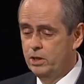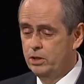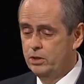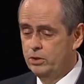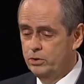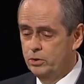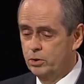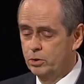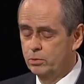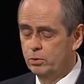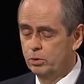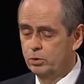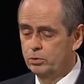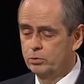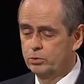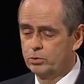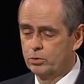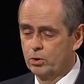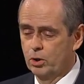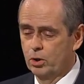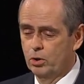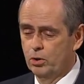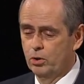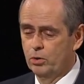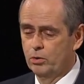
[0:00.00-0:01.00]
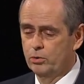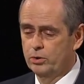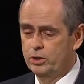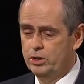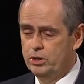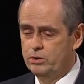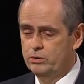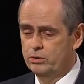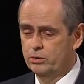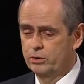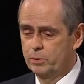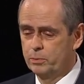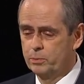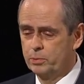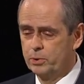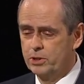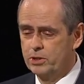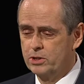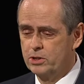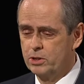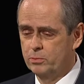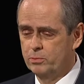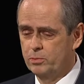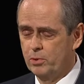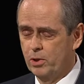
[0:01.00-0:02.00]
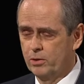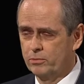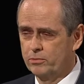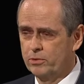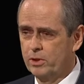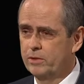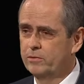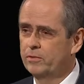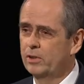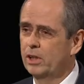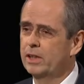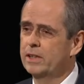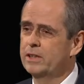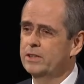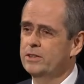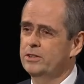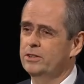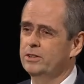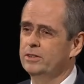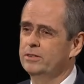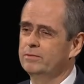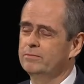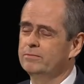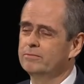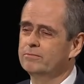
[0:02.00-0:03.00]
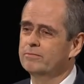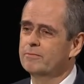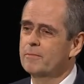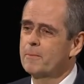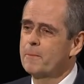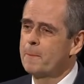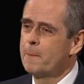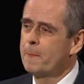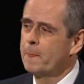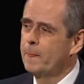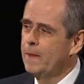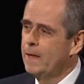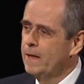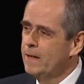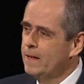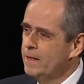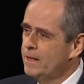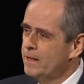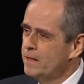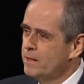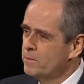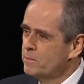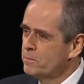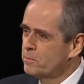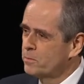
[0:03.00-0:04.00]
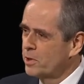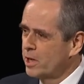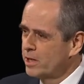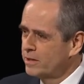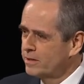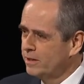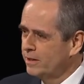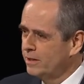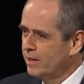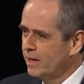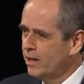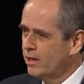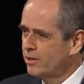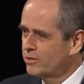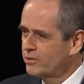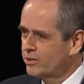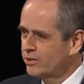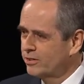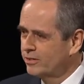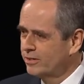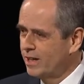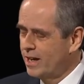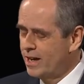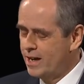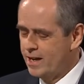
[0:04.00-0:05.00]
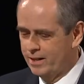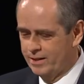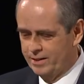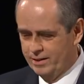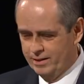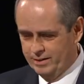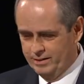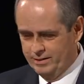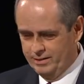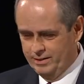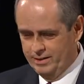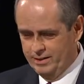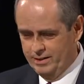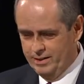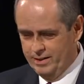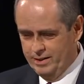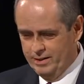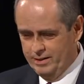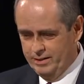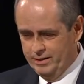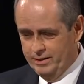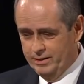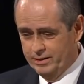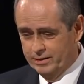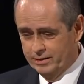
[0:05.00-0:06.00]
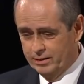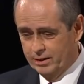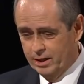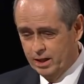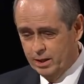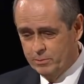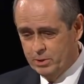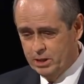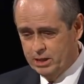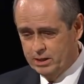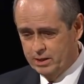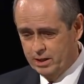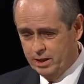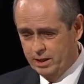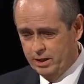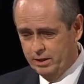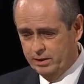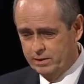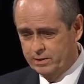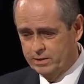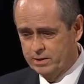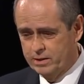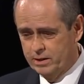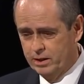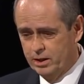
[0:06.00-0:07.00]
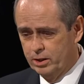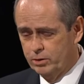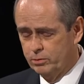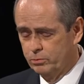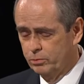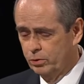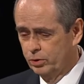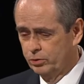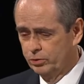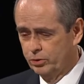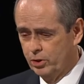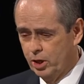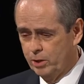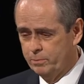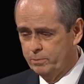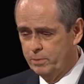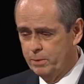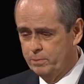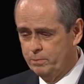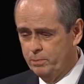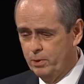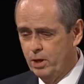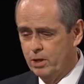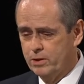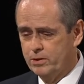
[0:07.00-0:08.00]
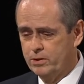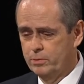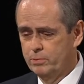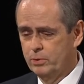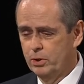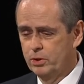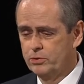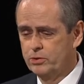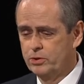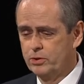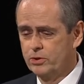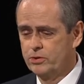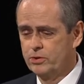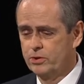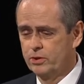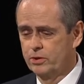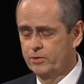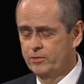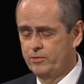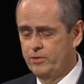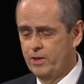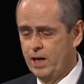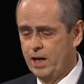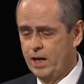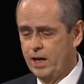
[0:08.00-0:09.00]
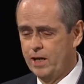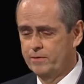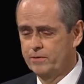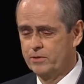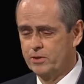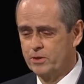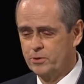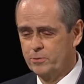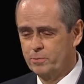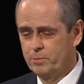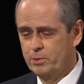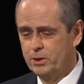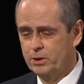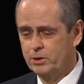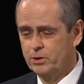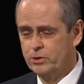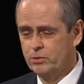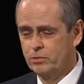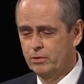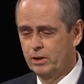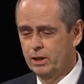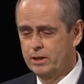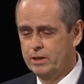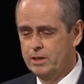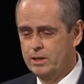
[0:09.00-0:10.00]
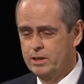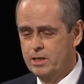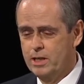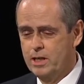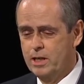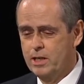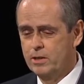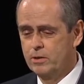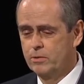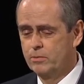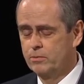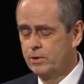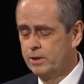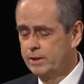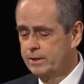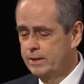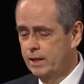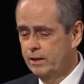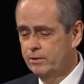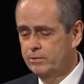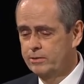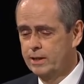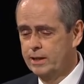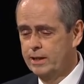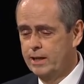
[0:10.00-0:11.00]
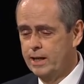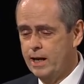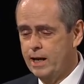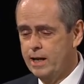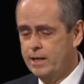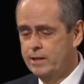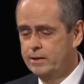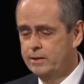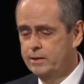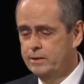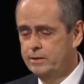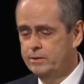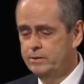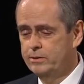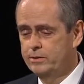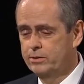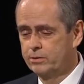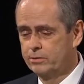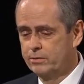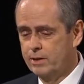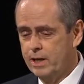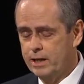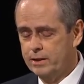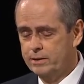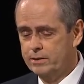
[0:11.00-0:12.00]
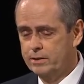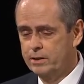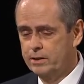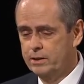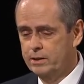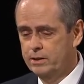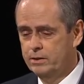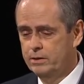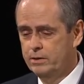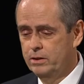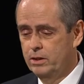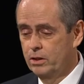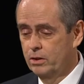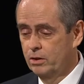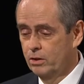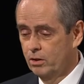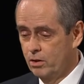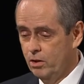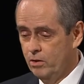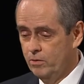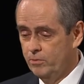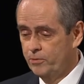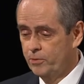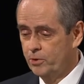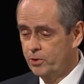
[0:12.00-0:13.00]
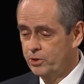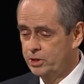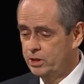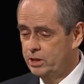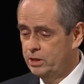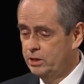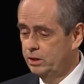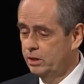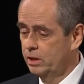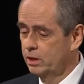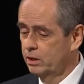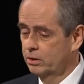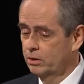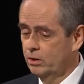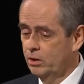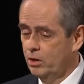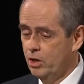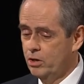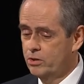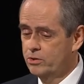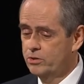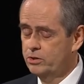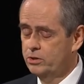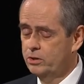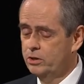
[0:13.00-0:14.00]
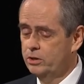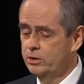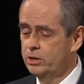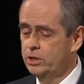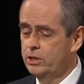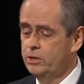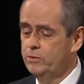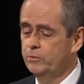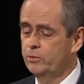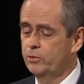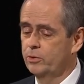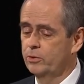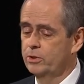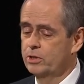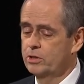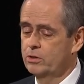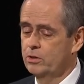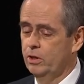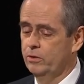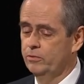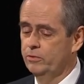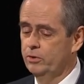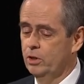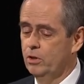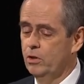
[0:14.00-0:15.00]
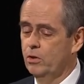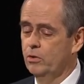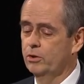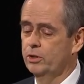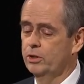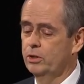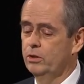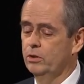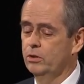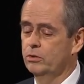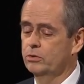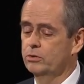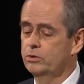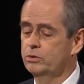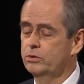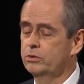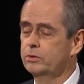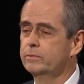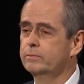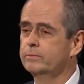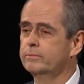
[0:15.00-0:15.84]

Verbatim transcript: you will grow into the principle of revelation." President Nelson added, "In coming days, it will not be possible to survive spiritually without the guiding, directing, comforting, and constant influence of the Holy Ghost."